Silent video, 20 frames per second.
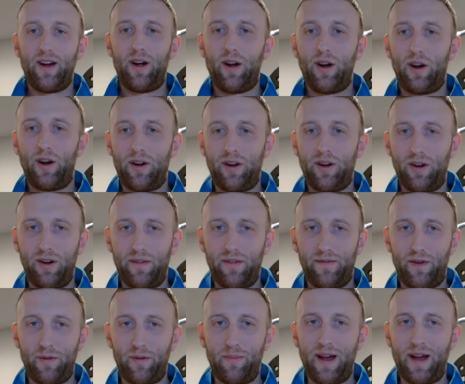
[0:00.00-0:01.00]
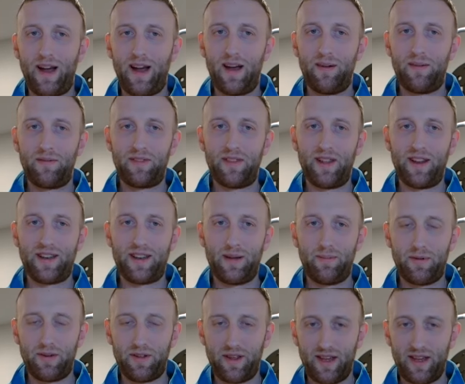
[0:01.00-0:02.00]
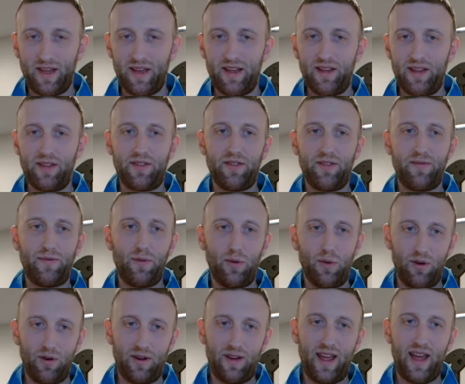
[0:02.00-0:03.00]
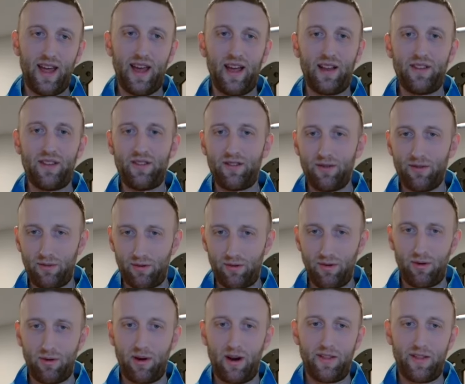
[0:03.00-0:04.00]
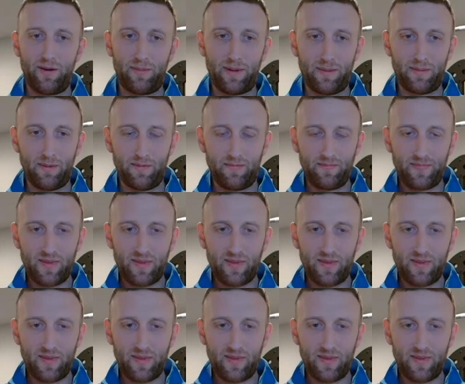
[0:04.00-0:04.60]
harder for moms than it typically is for dads or other people?